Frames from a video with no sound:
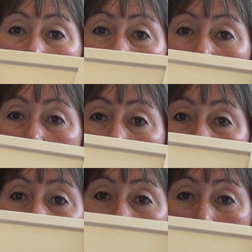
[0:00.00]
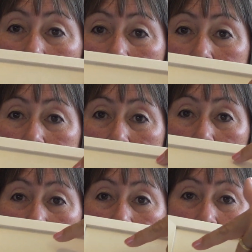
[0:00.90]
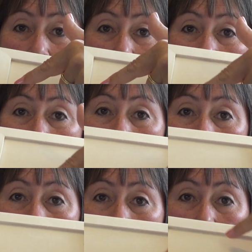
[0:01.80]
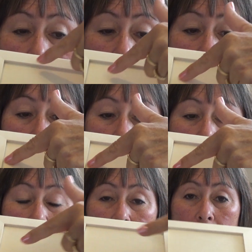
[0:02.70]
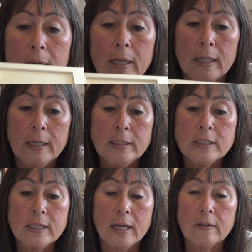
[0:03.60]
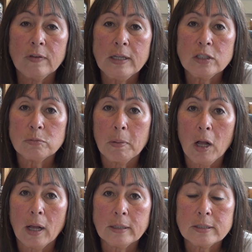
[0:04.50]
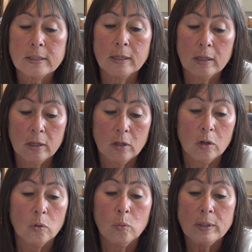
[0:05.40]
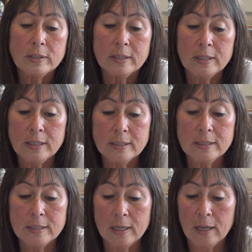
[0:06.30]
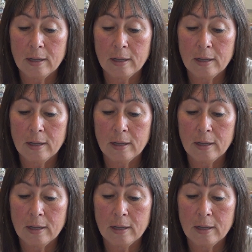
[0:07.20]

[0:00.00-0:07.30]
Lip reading: see that the box is recessed right here. Inside of each box was this